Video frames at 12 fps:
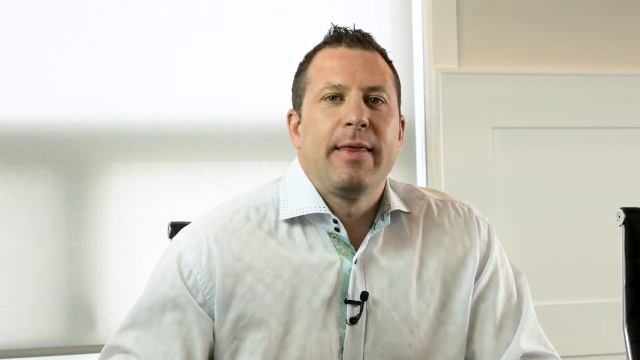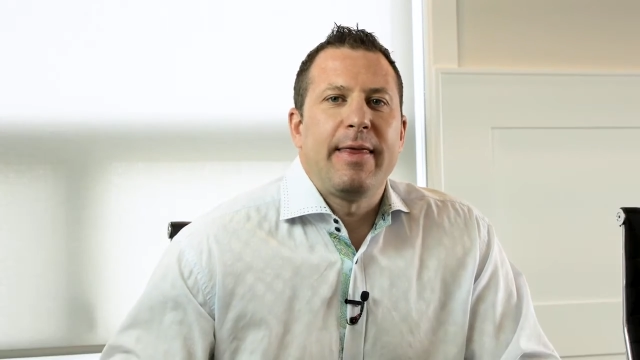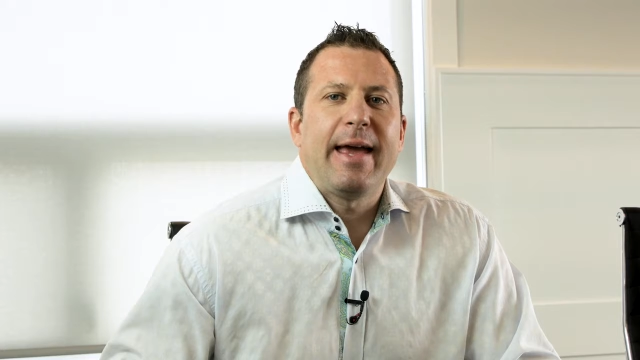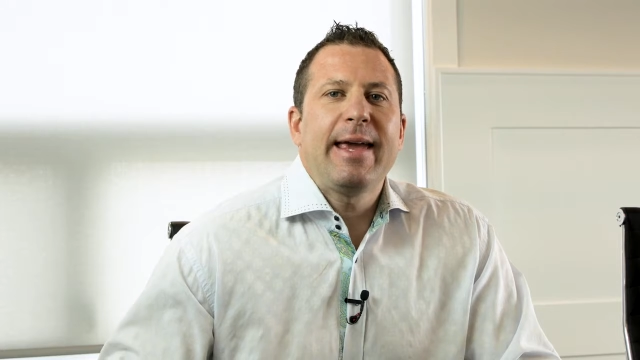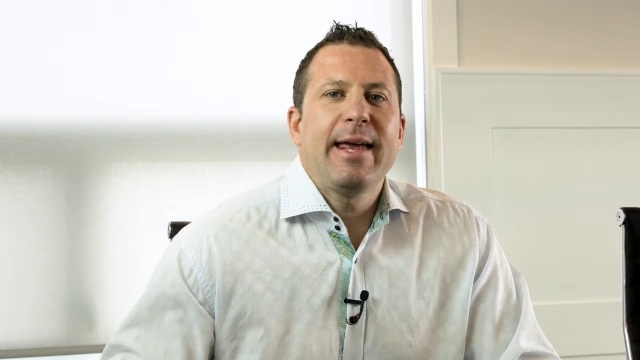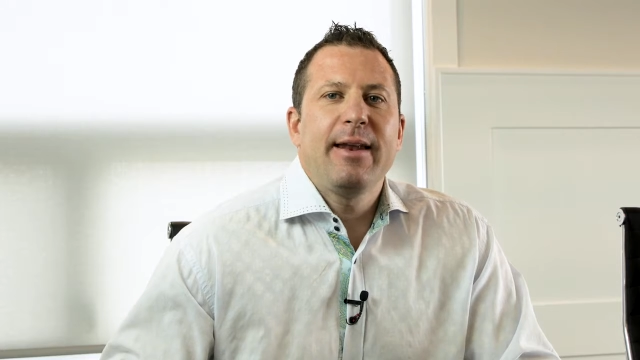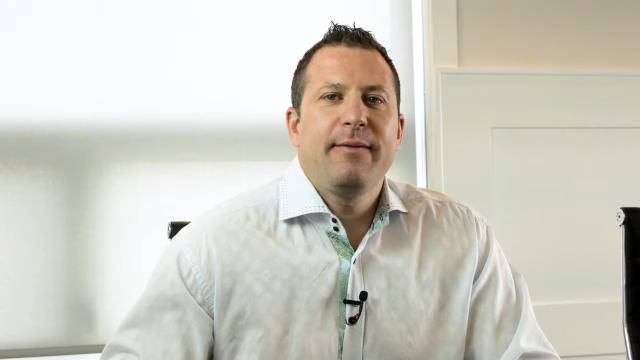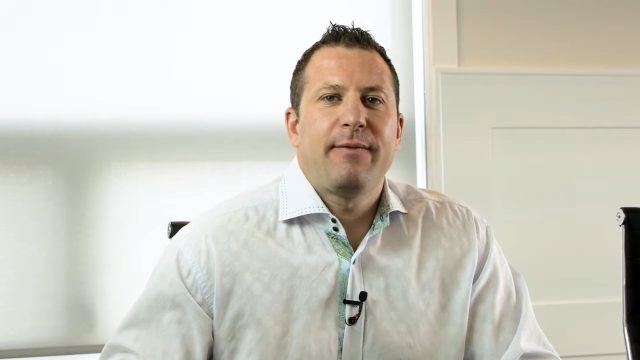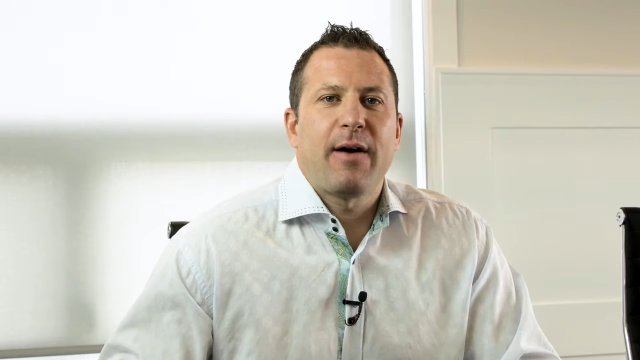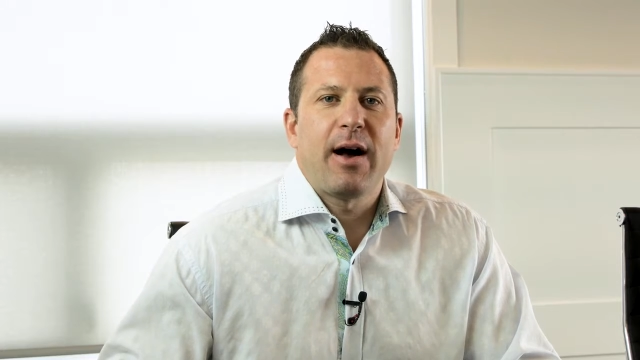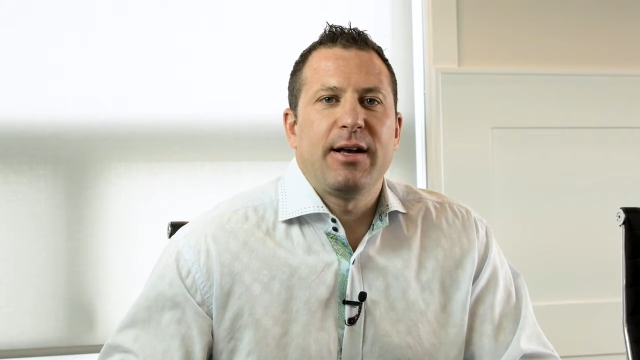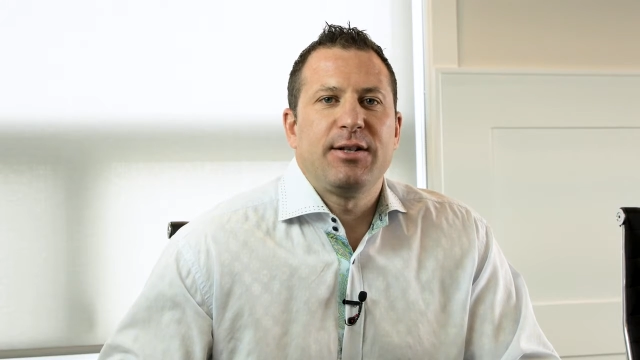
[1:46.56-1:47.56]
They can
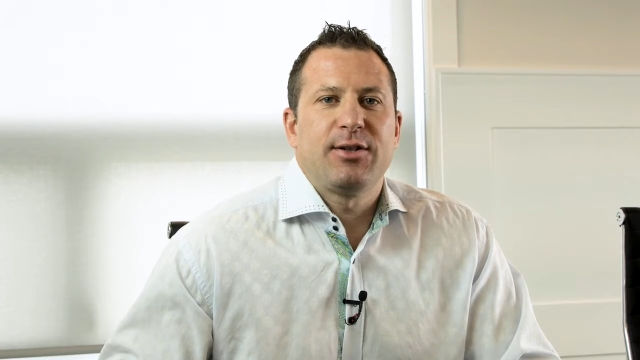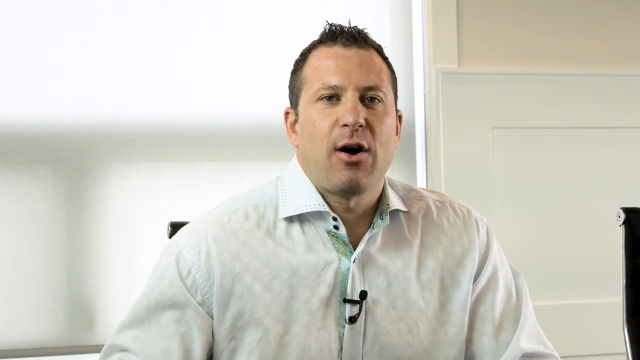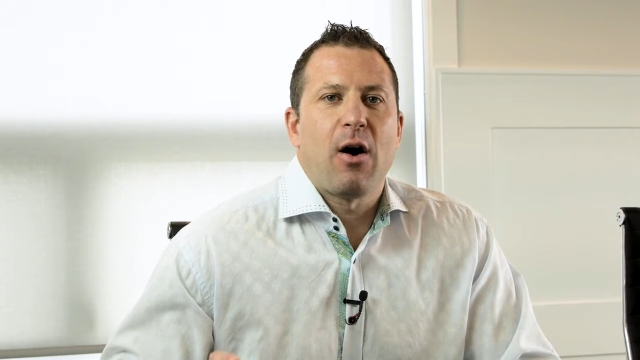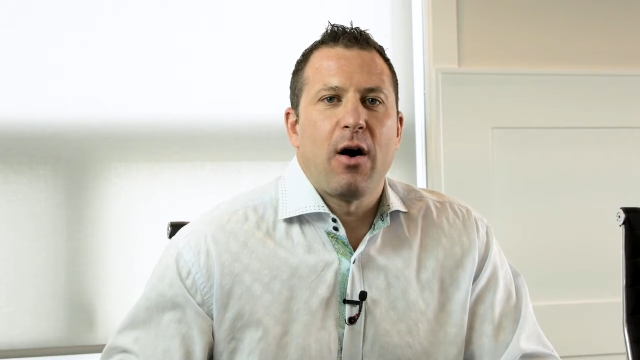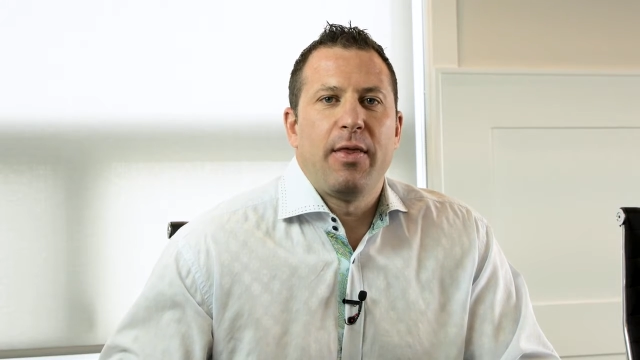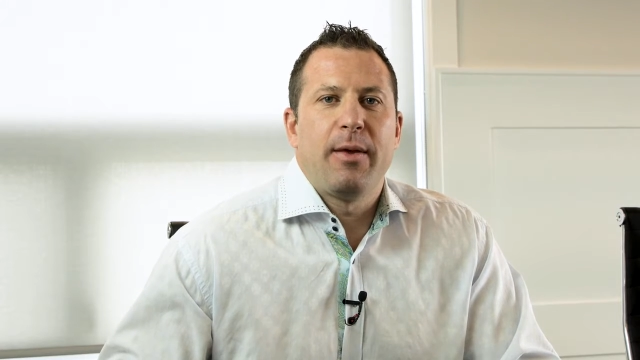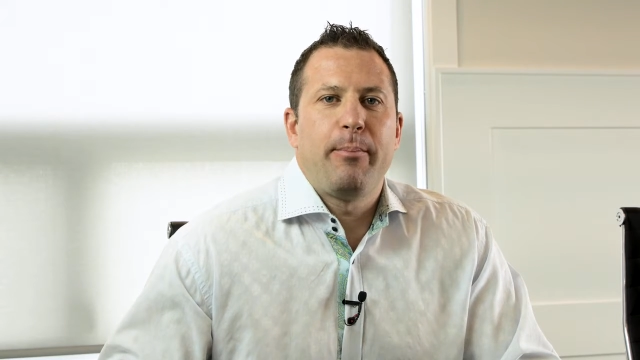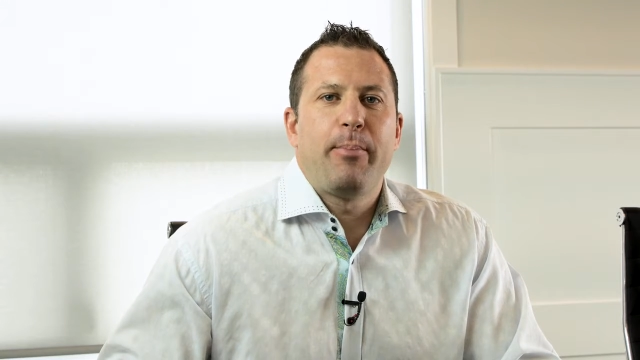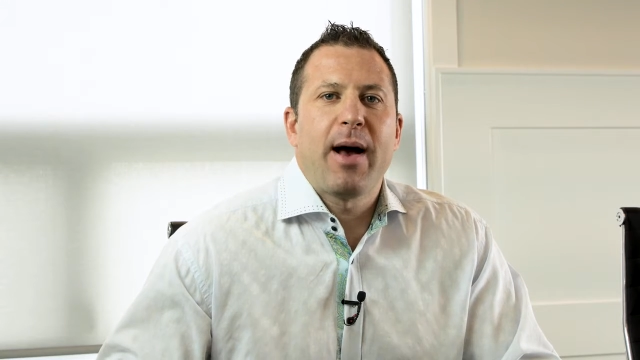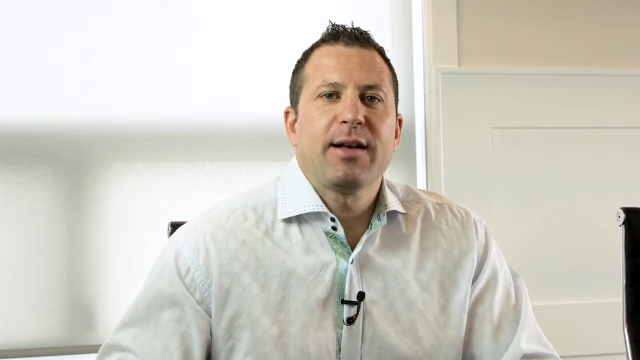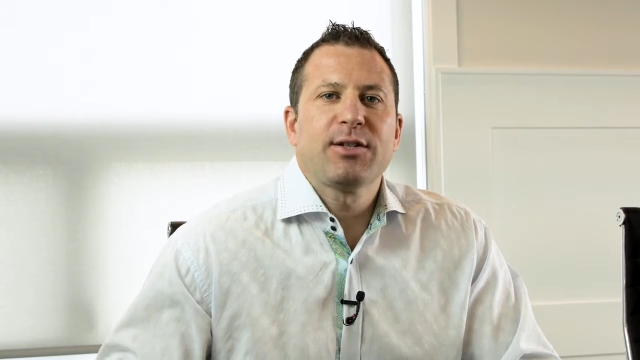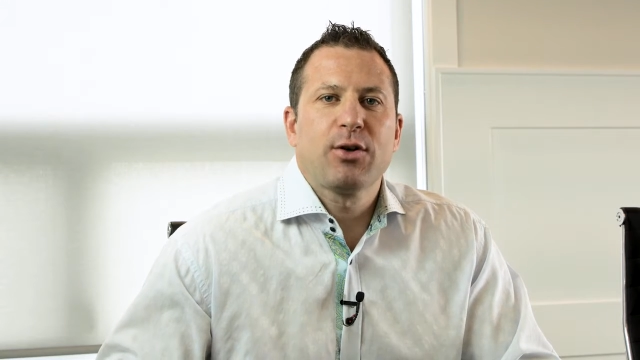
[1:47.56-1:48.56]
advise on the
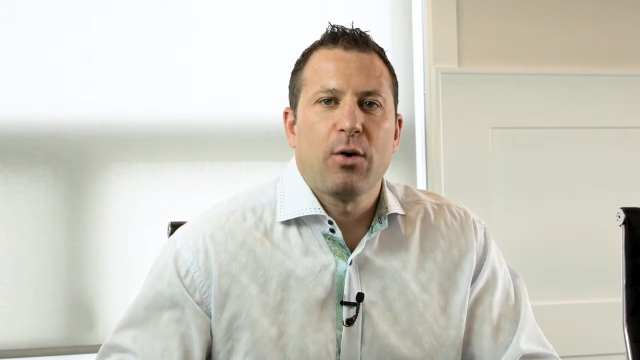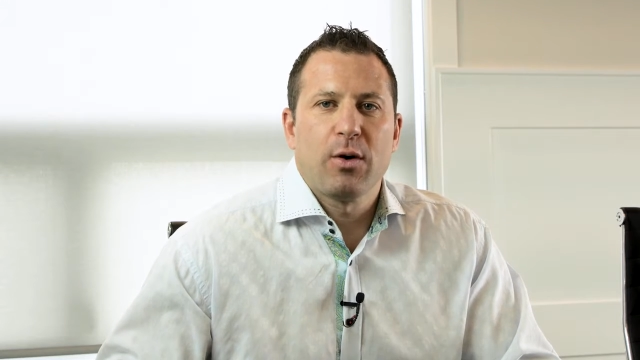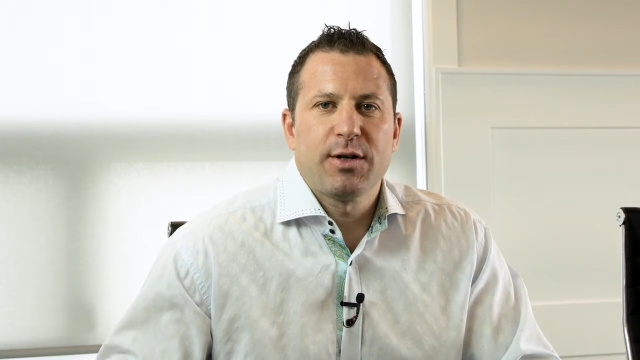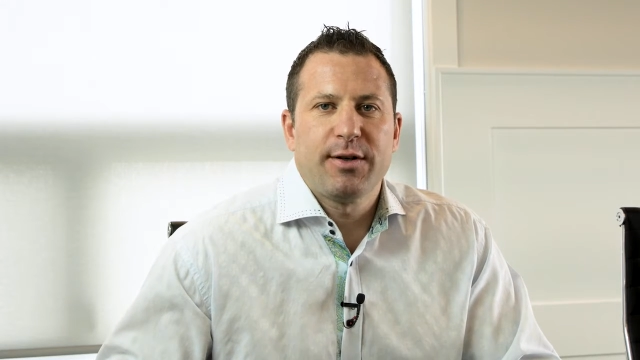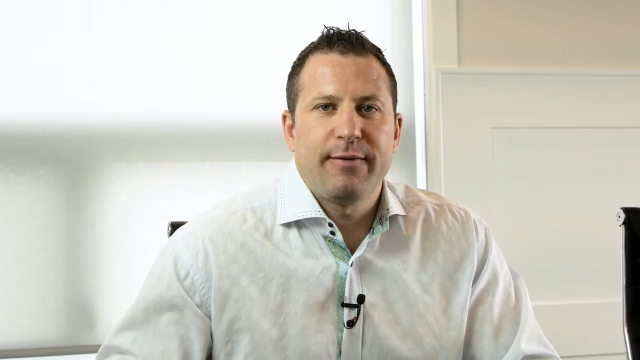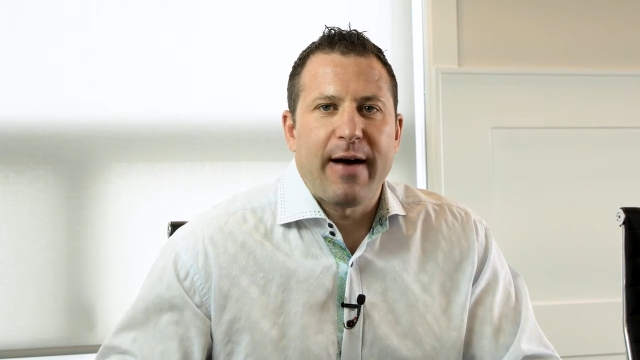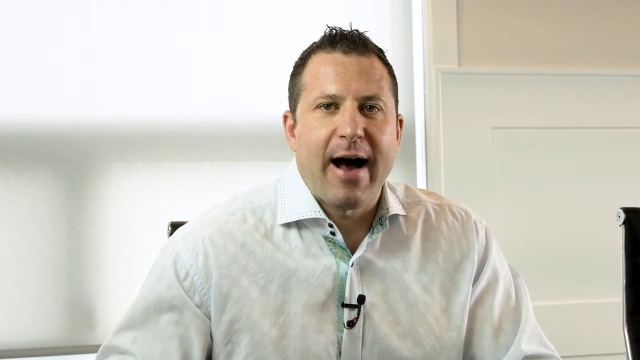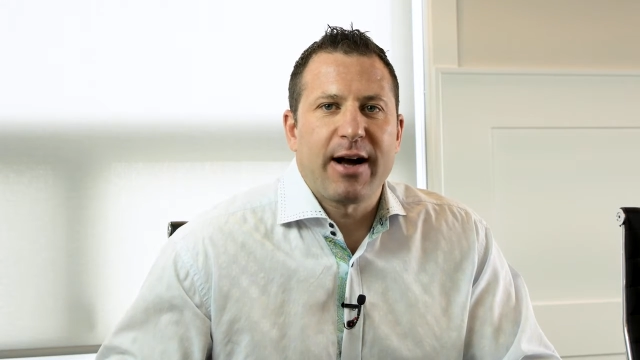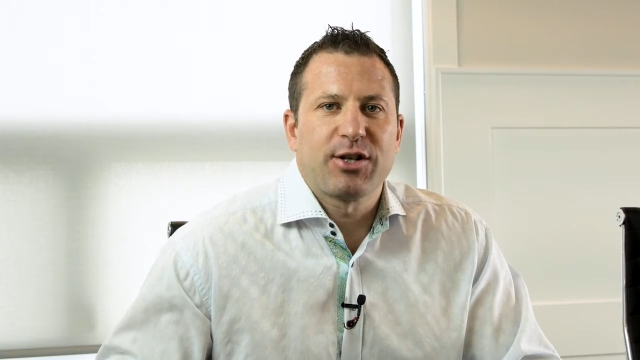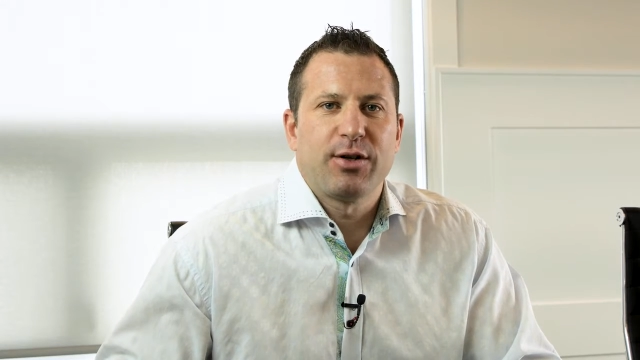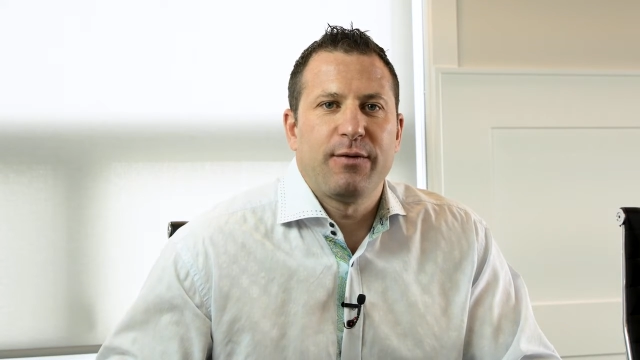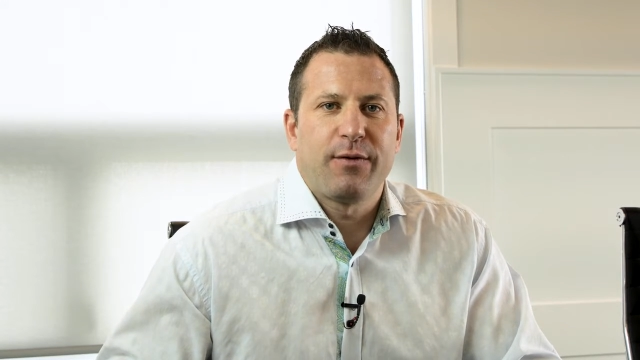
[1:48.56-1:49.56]
best course of
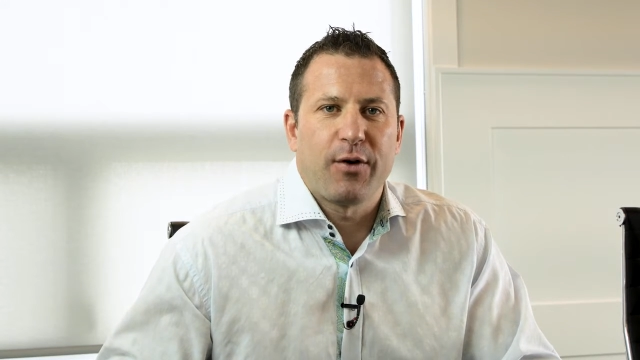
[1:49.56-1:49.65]
action